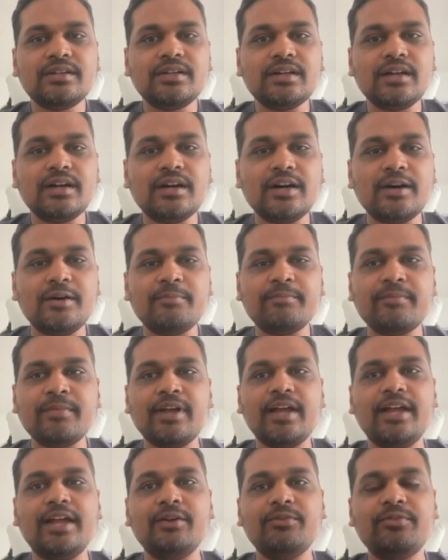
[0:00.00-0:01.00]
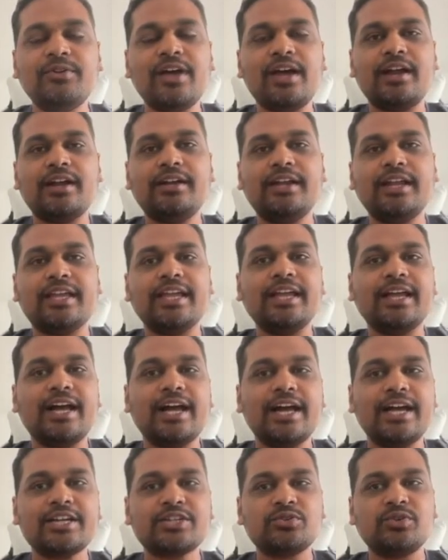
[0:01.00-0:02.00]
Um, if we are taking
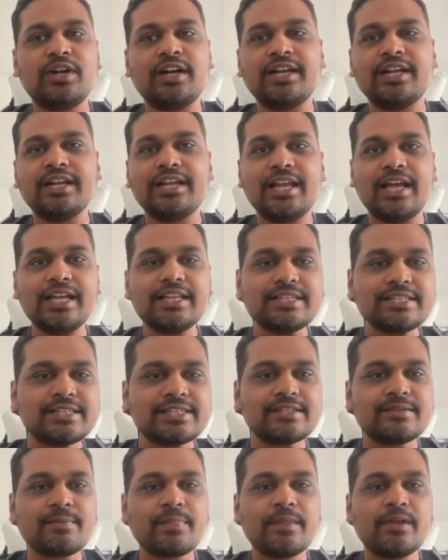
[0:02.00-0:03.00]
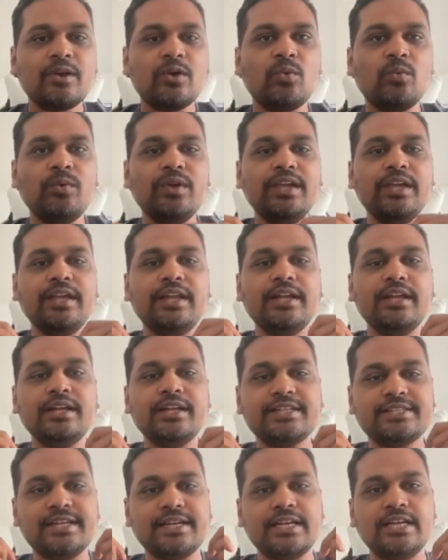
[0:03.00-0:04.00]
Hashnode at a glance, we
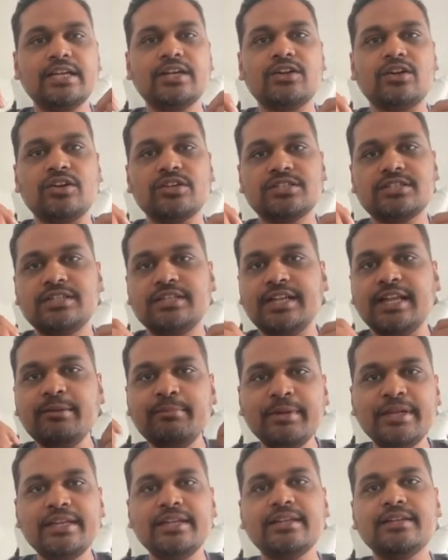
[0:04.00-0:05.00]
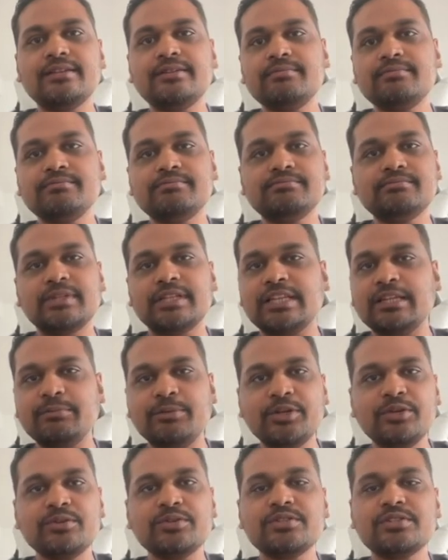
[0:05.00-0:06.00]
recently crossed 10 million monthly
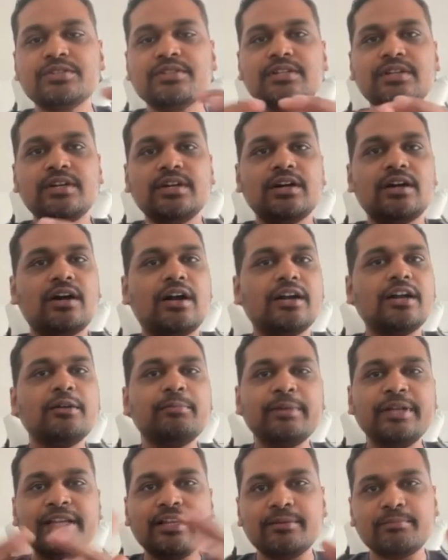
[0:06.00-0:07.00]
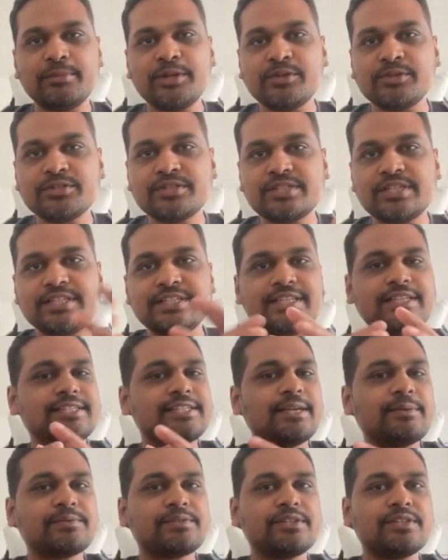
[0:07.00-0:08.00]
views, 100 million views since
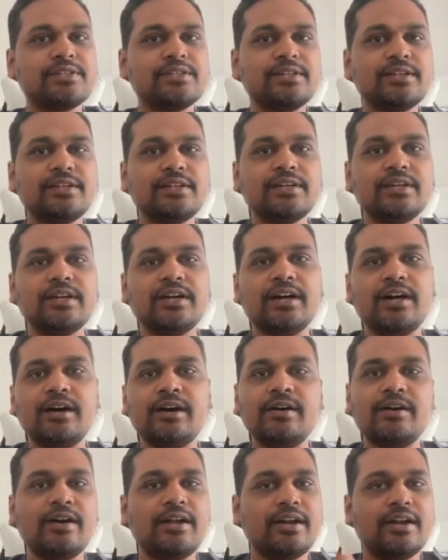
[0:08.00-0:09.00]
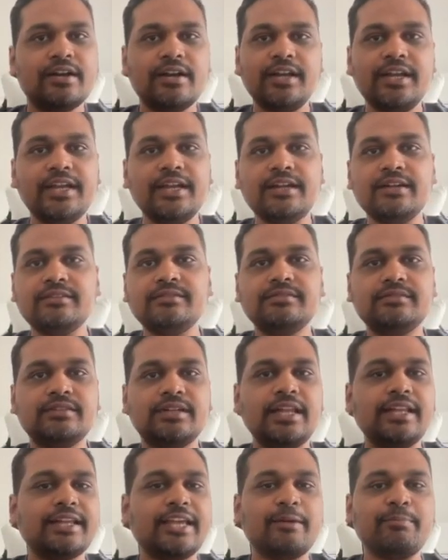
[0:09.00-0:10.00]
inception, uh, and running
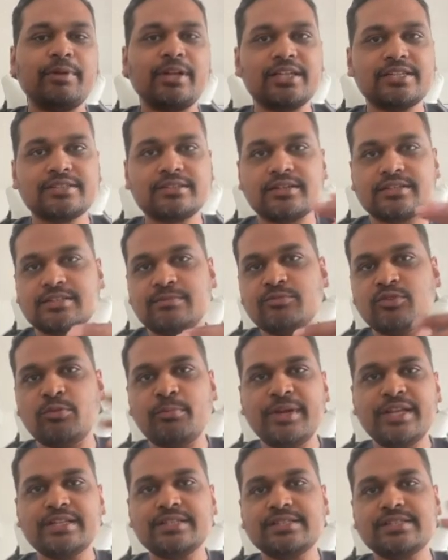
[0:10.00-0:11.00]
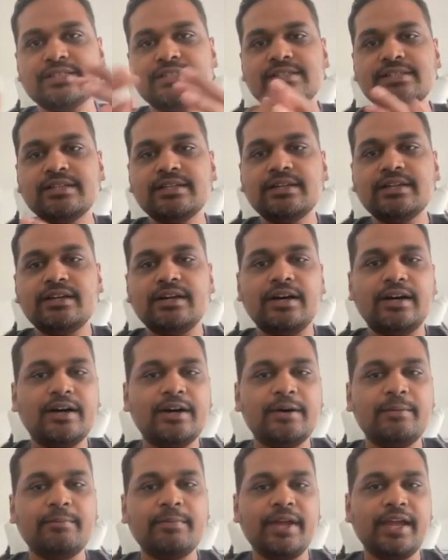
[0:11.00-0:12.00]
10k plus custom domains
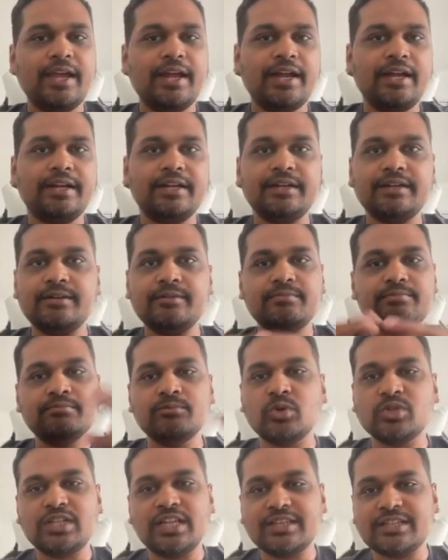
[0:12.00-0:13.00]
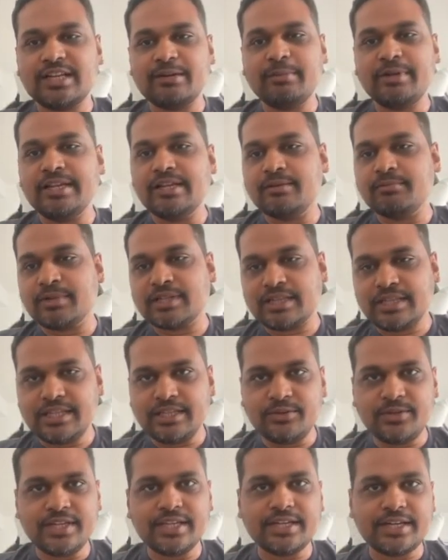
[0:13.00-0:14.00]
um, and more than 3 million monthly
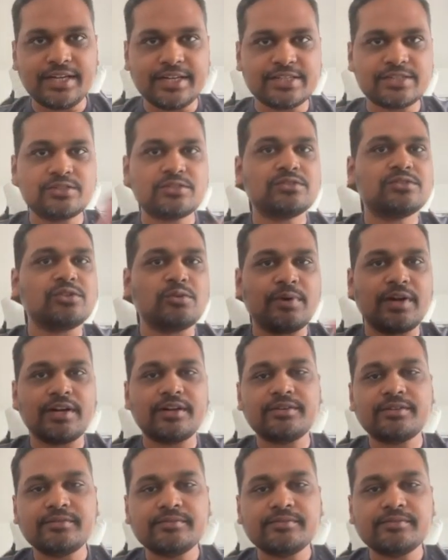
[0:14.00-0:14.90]
unique reads so far.